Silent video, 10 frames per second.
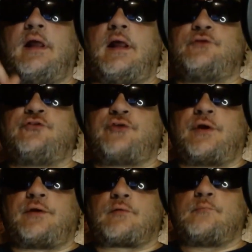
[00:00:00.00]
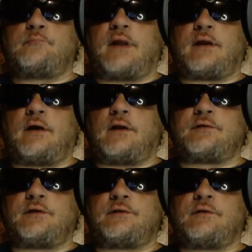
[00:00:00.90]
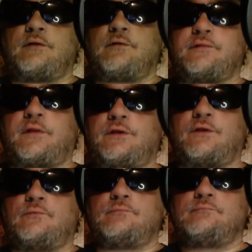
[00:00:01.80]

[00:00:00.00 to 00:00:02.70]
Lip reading: and share my content. Thank you.